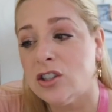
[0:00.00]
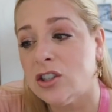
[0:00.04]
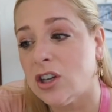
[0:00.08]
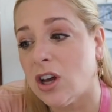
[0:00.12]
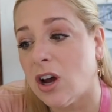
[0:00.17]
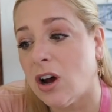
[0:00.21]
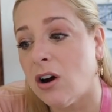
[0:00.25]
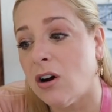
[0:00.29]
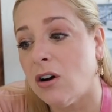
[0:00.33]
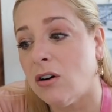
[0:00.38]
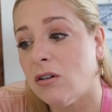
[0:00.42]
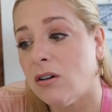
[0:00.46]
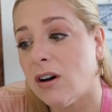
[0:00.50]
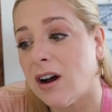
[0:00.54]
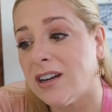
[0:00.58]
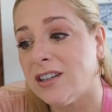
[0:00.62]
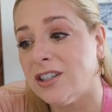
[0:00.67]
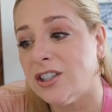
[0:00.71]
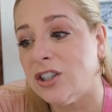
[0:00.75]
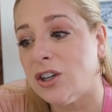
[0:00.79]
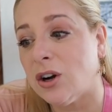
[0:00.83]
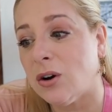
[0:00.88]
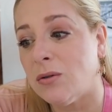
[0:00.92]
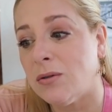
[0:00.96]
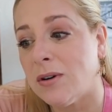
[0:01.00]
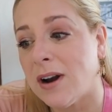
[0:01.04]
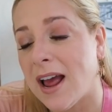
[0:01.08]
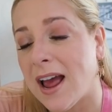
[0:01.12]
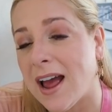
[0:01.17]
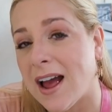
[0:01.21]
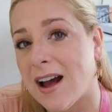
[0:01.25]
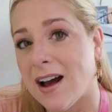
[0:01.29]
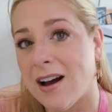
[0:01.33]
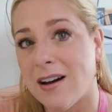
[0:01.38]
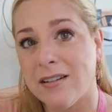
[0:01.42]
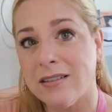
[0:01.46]
so I don't
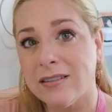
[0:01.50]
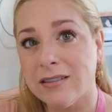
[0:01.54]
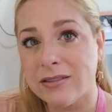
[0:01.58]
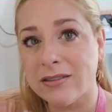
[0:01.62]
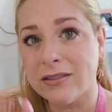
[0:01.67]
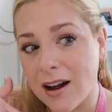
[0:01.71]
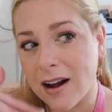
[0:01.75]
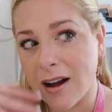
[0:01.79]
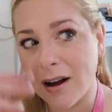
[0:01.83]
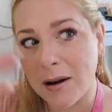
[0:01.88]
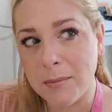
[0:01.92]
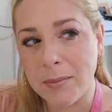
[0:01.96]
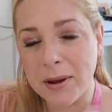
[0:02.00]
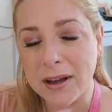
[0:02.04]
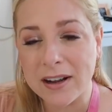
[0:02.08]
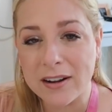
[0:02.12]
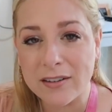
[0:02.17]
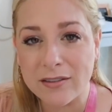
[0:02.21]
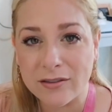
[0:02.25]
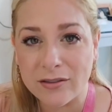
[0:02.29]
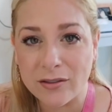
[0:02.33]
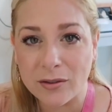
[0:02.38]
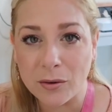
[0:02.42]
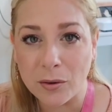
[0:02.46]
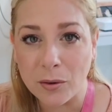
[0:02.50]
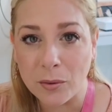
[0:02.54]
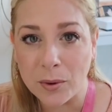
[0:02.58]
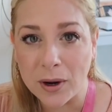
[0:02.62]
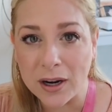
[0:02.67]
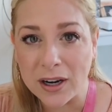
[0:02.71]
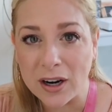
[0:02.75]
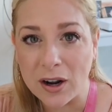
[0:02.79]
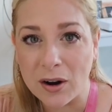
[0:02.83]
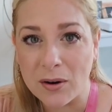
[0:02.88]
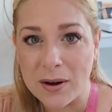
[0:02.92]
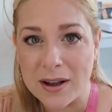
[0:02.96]
have a big of a
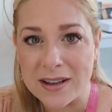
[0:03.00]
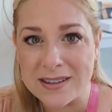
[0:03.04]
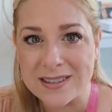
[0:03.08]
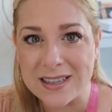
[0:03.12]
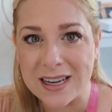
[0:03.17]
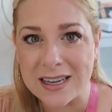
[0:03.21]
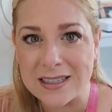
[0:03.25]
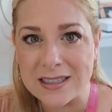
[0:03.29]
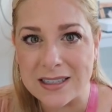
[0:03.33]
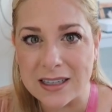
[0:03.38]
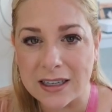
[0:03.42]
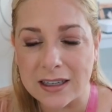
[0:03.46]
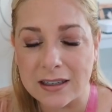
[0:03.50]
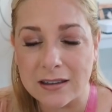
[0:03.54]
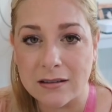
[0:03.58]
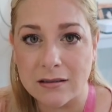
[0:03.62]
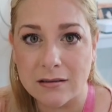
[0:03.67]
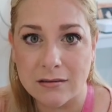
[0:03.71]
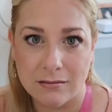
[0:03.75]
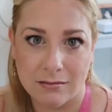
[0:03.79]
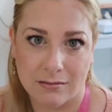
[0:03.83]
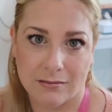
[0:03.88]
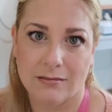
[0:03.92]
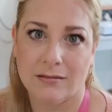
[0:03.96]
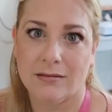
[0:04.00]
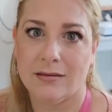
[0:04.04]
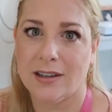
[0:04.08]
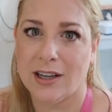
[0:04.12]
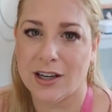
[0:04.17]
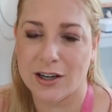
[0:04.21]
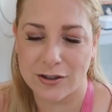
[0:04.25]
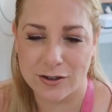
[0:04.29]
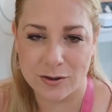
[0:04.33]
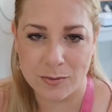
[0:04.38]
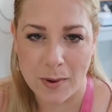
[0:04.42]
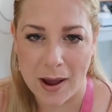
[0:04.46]
window as I did
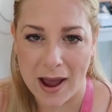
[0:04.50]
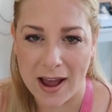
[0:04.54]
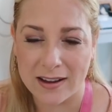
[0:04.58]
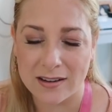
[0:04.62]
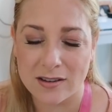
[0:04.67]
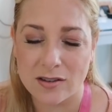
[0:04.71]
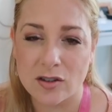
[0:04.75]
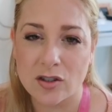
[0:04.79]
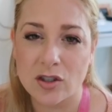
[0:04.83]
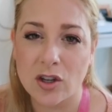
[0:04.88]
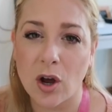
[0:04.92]
years past.